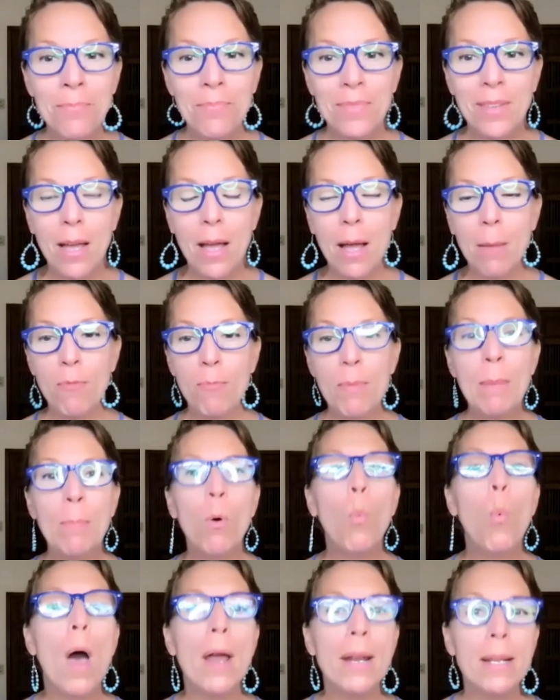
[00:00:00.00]
If people
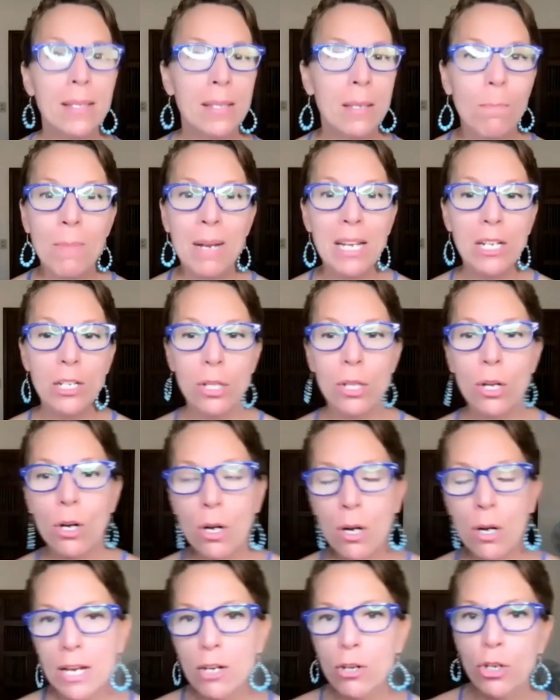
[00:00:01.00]
want to submit it to their
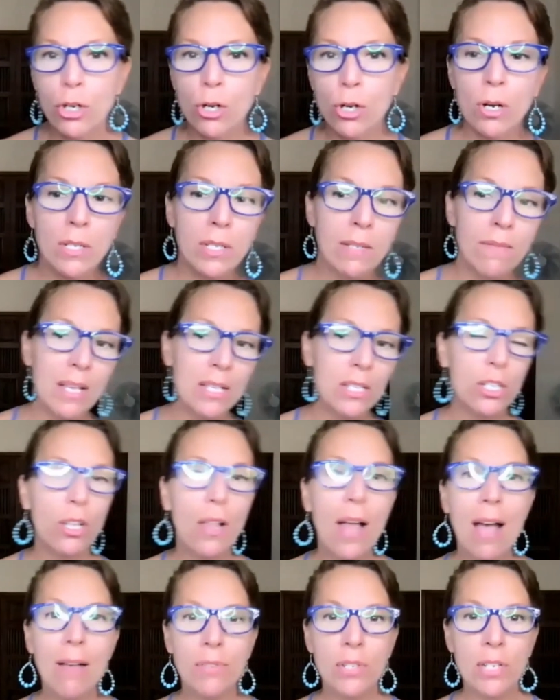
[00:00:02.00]
insurance, if they still
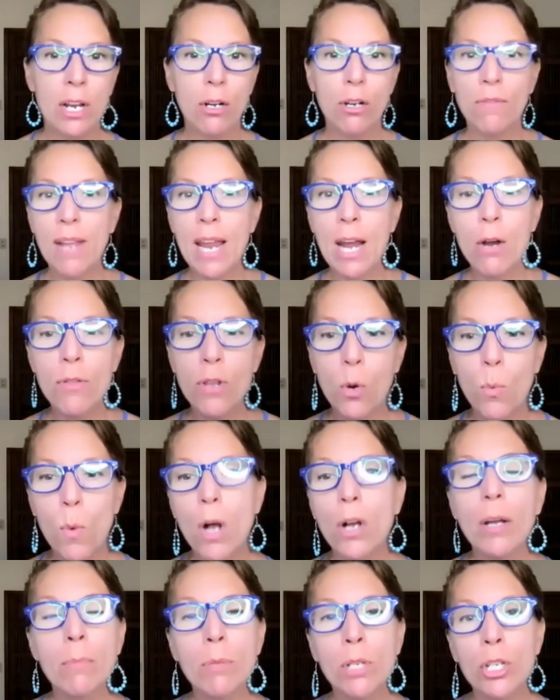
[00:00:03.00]
have standard of care, they're
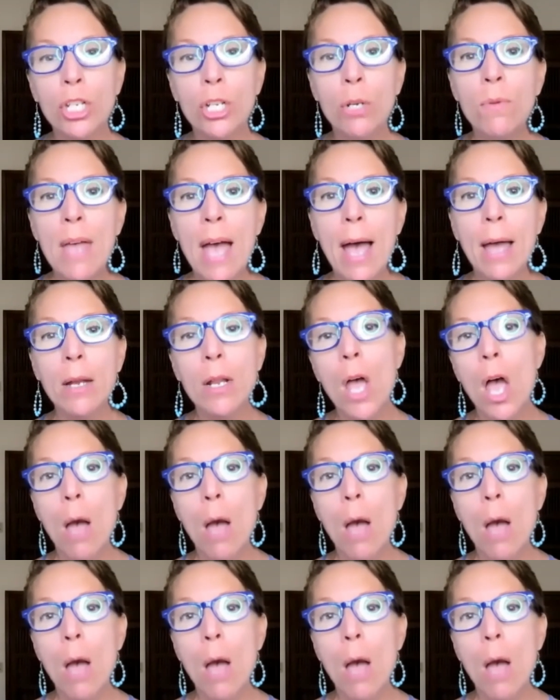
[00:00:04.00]
welcome to do that.